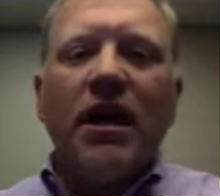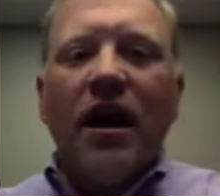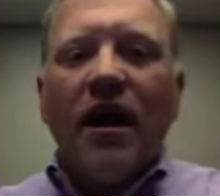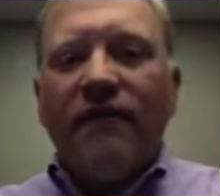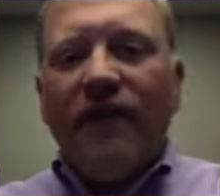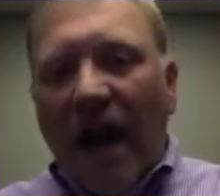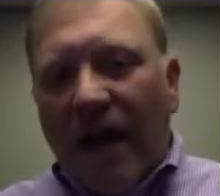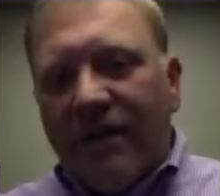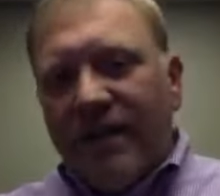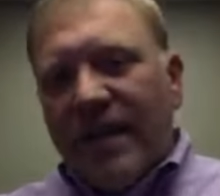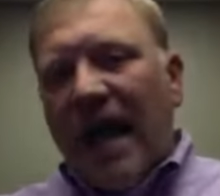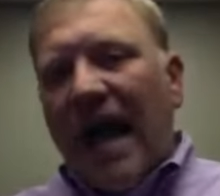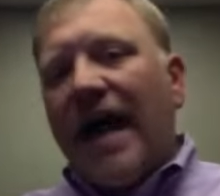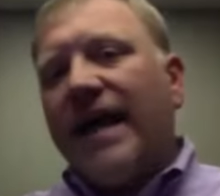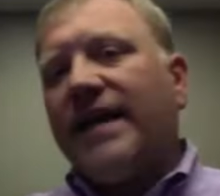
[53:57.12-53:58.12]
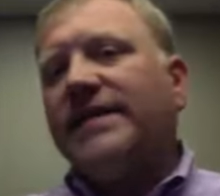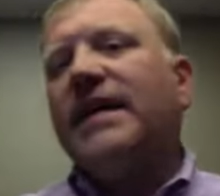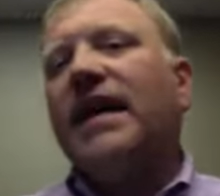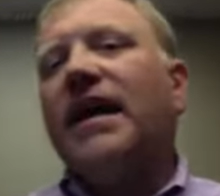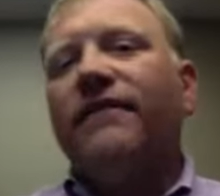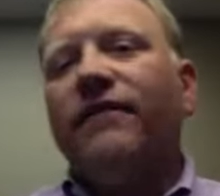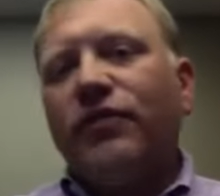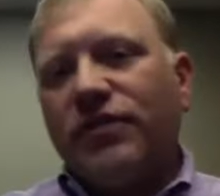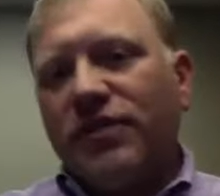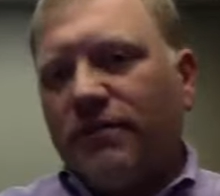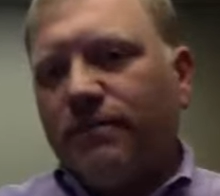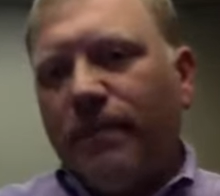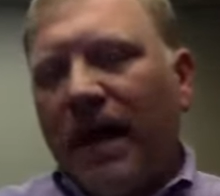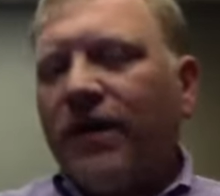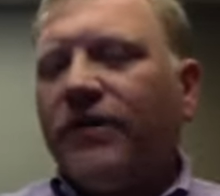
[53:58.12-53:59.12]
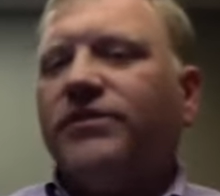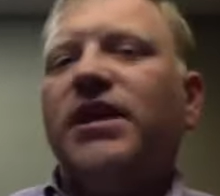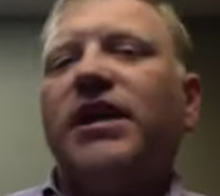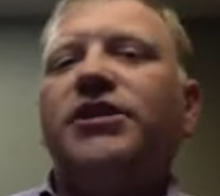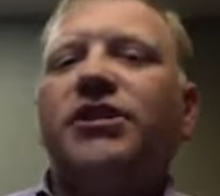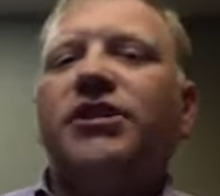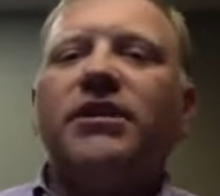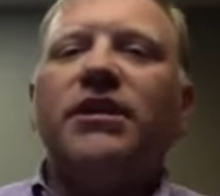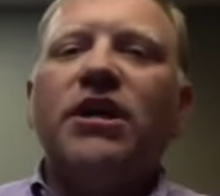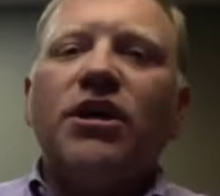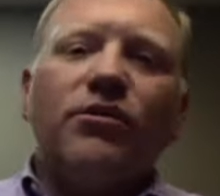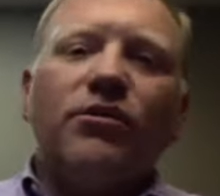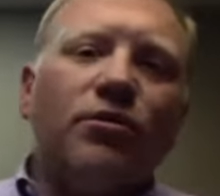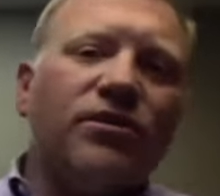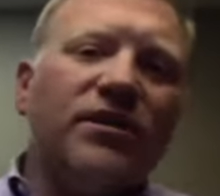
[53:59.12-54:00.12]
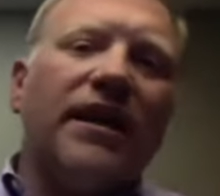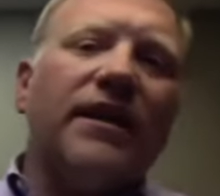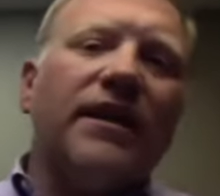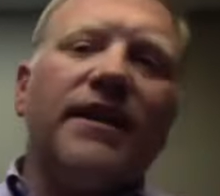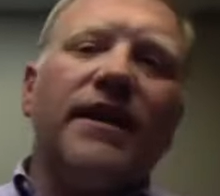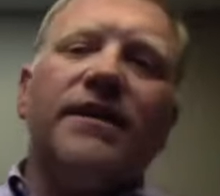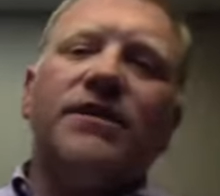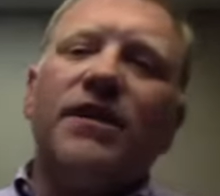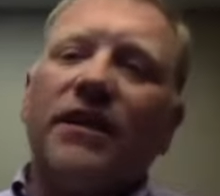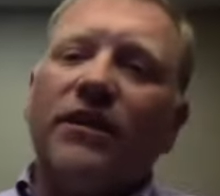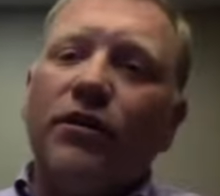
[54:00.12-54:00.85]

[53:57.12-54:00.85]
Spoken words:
of hiring the ISA versus the buyer's agent, those kind of things. Yet